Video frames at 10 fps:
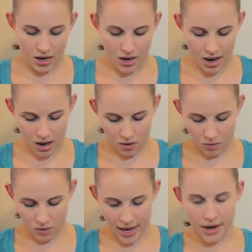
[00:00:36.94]

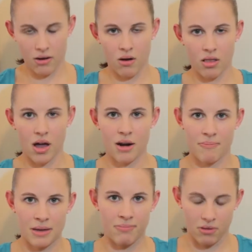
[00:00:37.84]
Now, I know a lot of
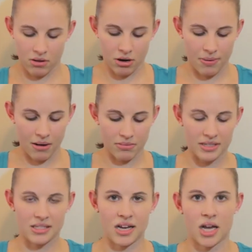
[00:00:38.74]
people are
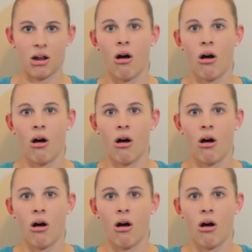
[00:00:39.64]
probably saying,